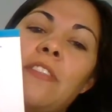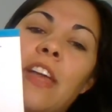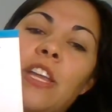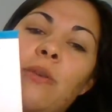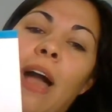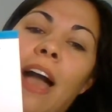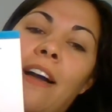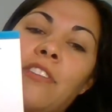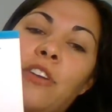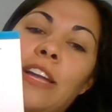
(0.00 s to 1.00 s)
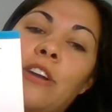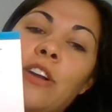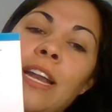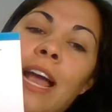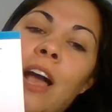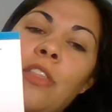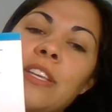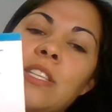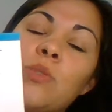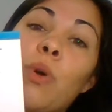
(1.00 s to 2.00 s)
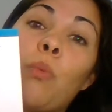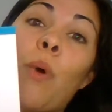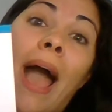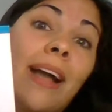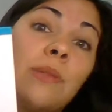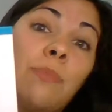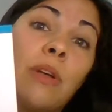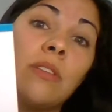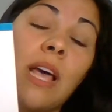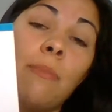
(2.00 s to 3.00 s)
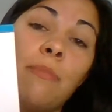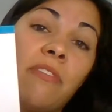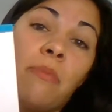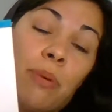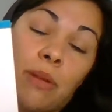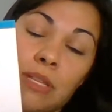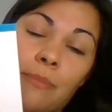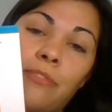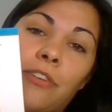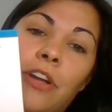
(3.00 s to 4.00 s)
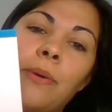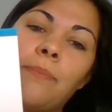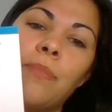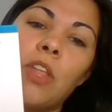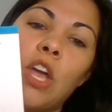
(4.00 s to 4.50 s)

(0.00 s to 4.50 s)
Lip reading: Then you have your ear canal. This is where wax builds up, if it builds up for you.